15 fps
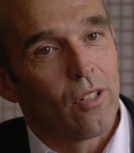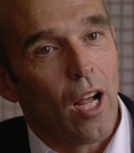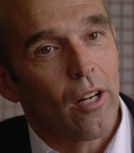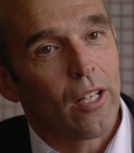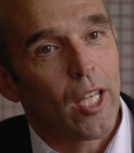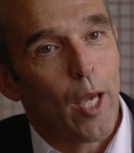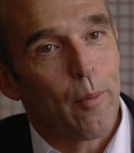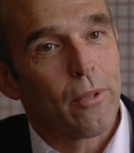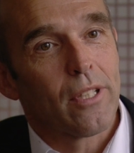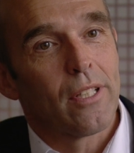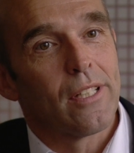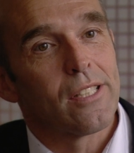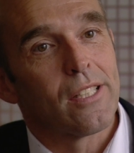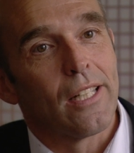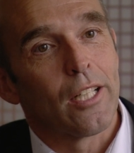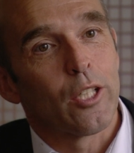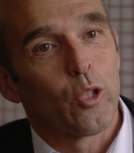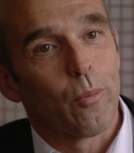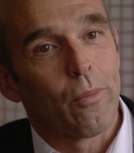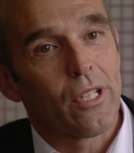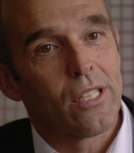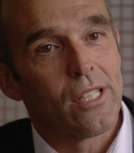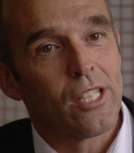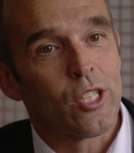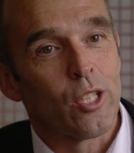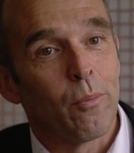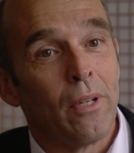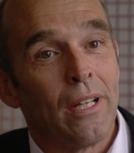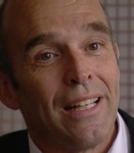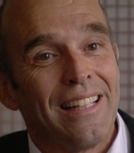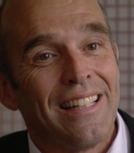our capitalist economic system,